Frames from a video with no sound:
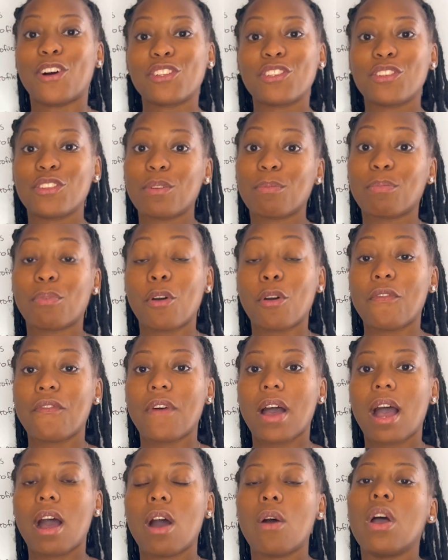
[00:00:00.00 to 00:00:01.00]
the
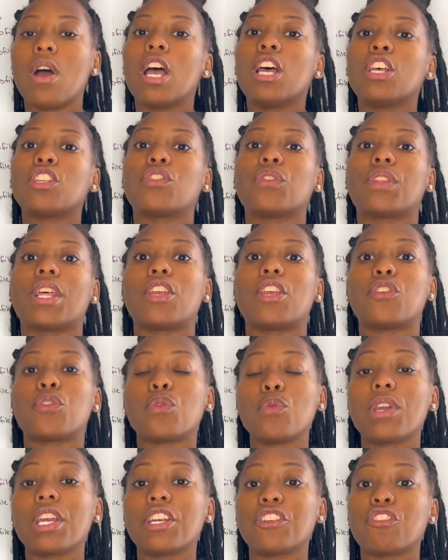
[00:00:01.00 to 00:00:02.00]
profile so that
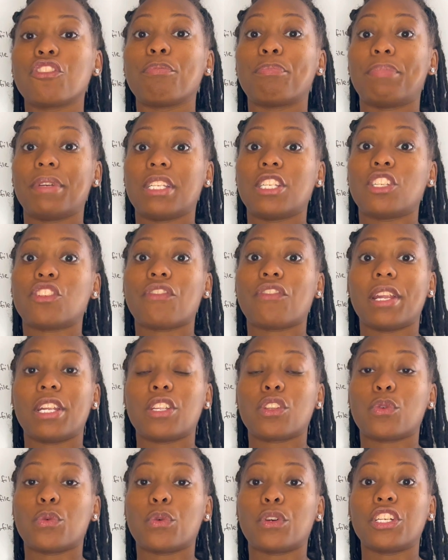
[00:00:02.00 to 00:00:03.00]
you get your business credit
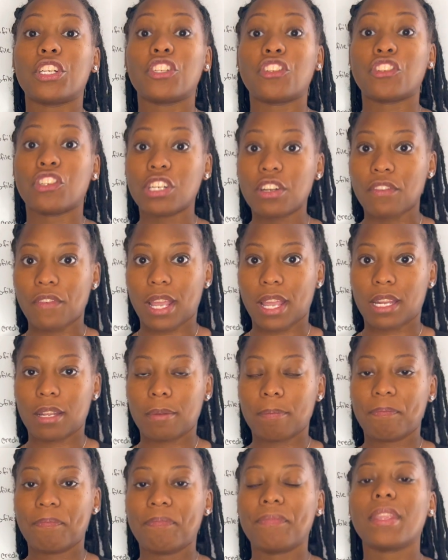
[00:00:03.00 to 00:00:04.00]
scores generated.
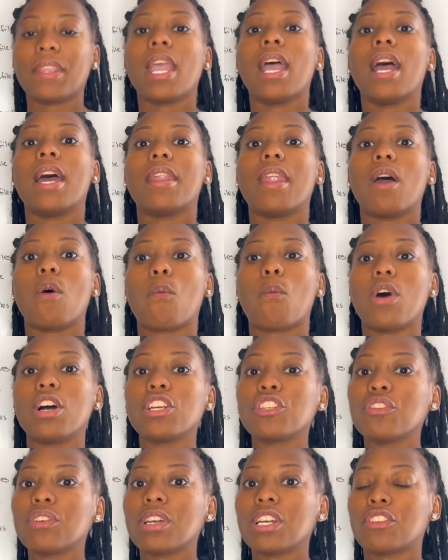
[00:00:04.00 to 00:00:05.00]
Now,
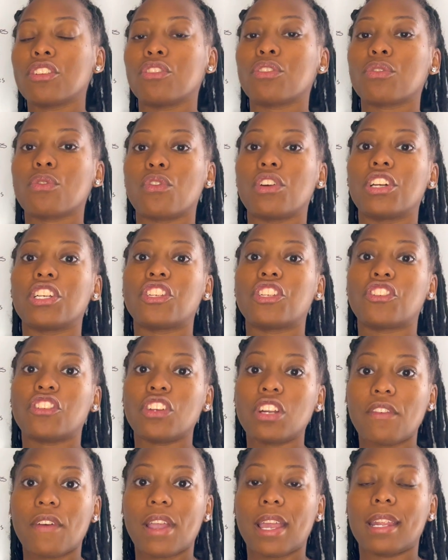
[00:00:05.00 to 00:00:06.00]
once you get your scores
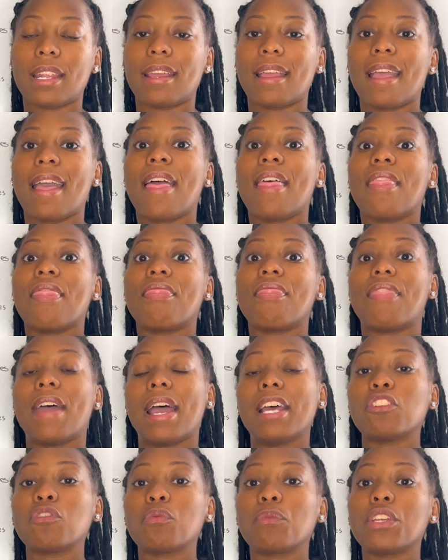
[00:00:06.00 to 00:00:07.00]
generated,
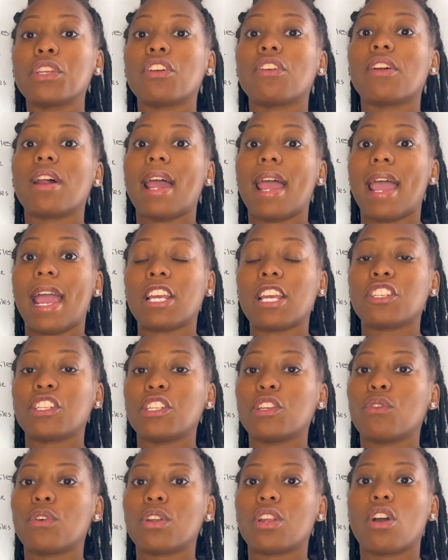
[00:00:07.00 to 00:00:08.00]
that's when you're actually
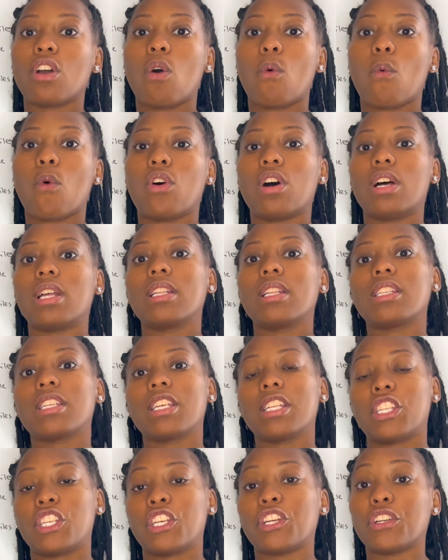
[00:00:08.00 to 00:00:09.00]
going to go on to
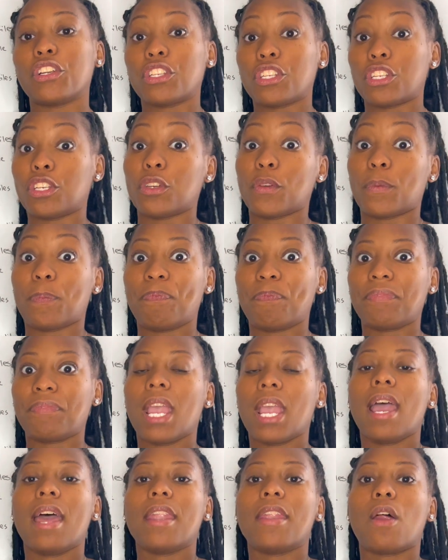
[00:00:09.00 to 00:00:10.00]
tier 2.
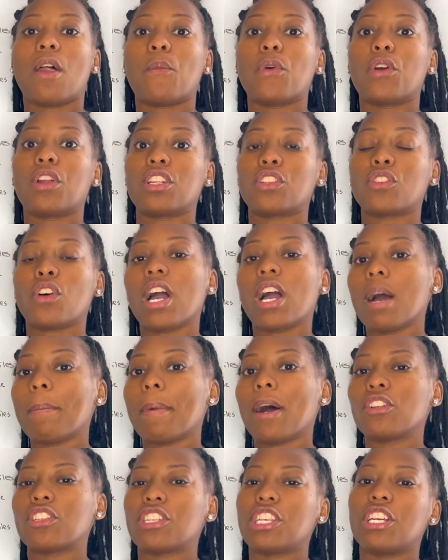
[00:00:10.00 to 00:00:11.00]
Now, we're going to talk
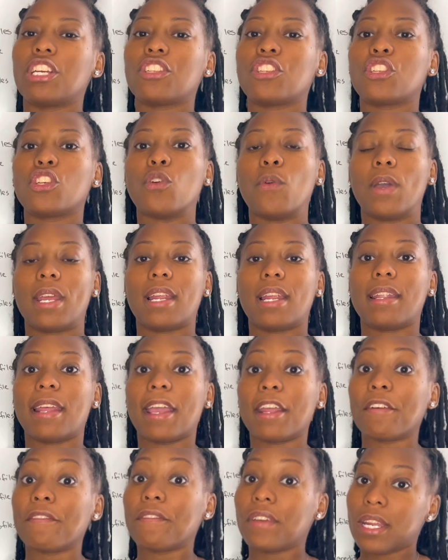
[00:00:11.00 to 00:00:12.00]
about tier 2 in a
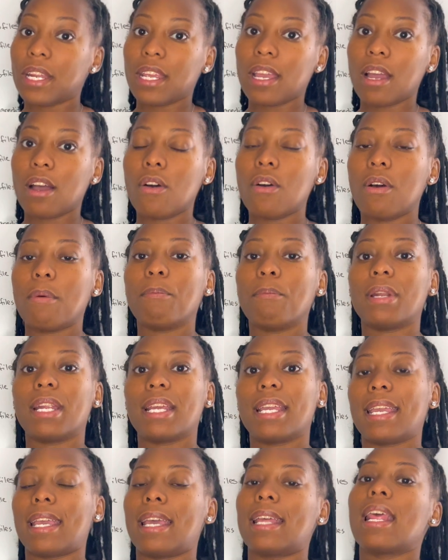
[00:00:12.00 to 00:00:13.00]
later video, but
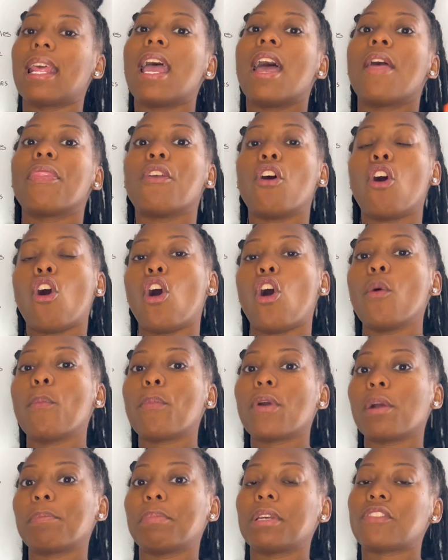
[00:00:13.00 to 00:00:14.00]
again, the whole
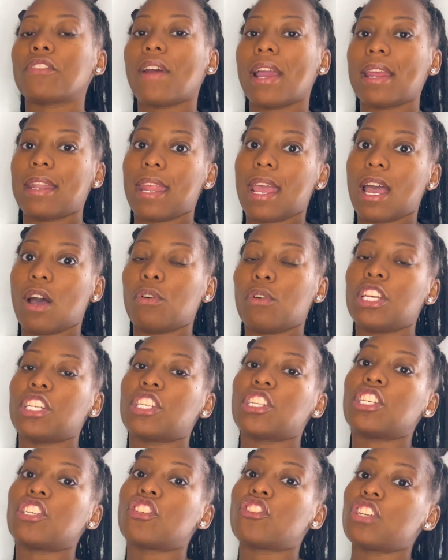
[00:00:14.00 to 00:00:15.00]
purpose right now is
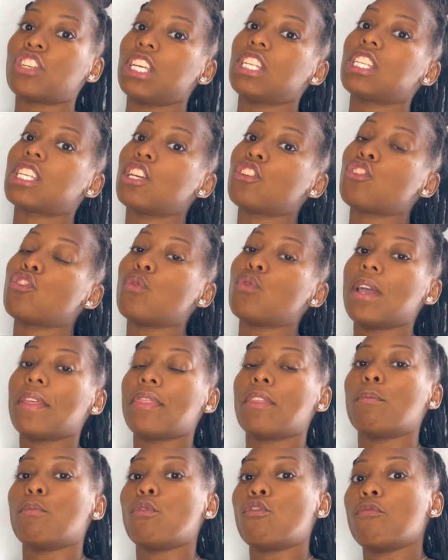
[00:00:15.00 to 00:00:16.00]
to just get you in
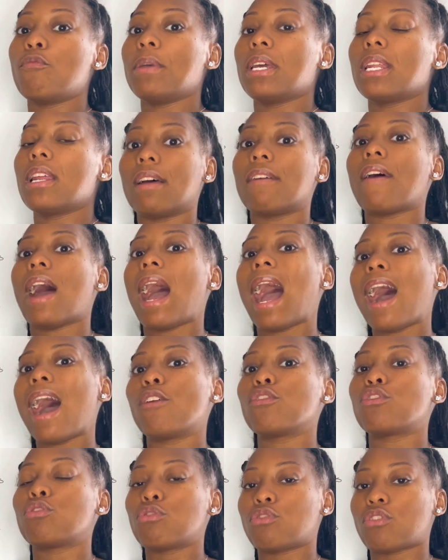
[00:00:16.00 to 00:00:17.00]
the movement of how
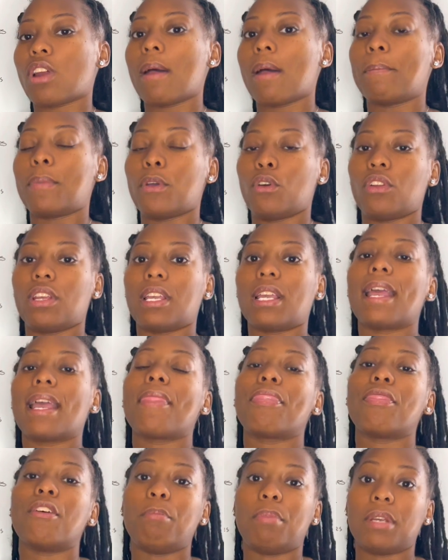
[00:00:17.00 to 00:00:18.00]
to start building
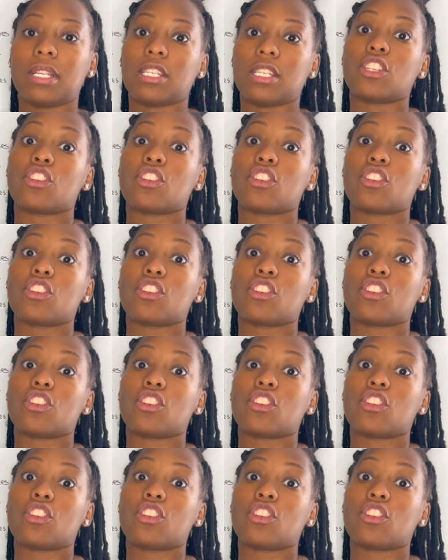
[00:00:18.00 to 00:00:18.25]
the business